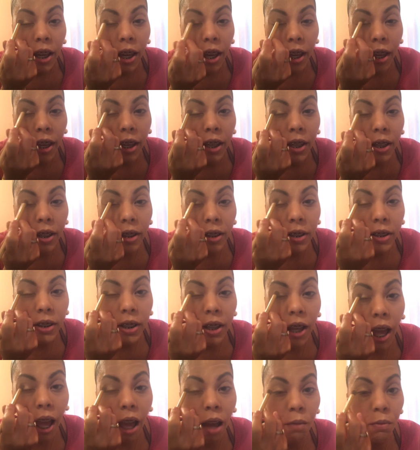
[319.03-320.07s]
and
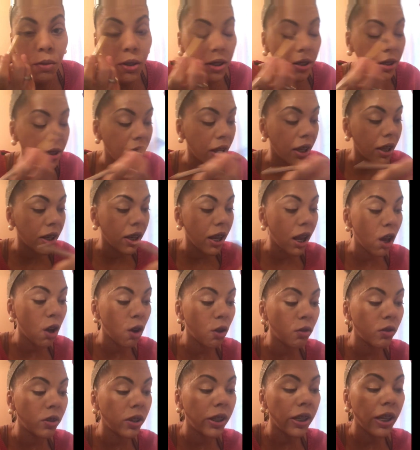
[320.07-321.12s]
having skin
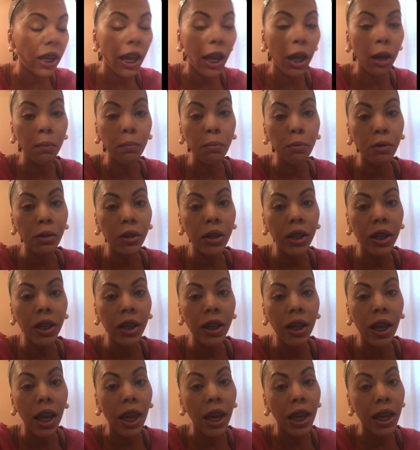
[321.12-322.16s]
healthy and
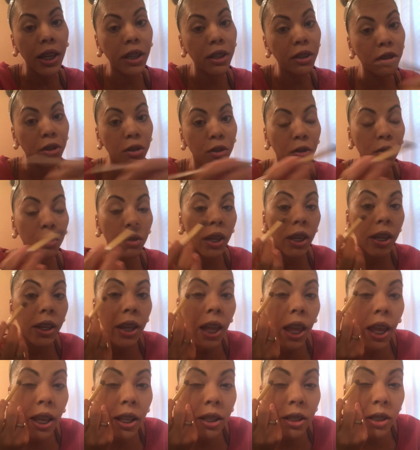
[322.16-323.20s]
pretty and
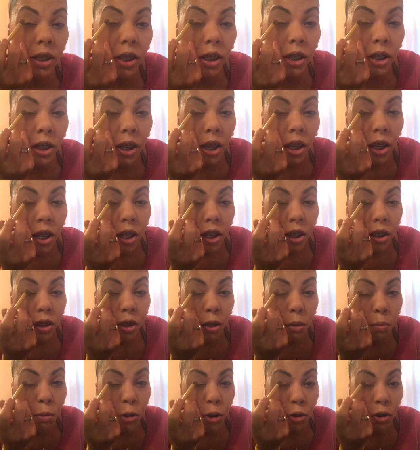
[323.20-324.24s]
enhancing
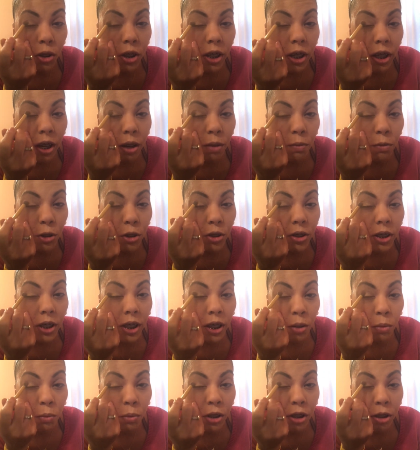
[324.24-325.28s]
the beauty of your
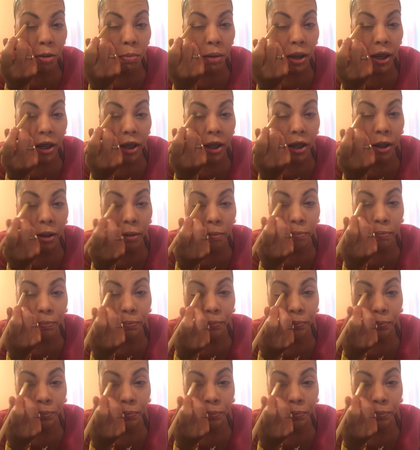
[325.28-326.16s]
skin with makeup.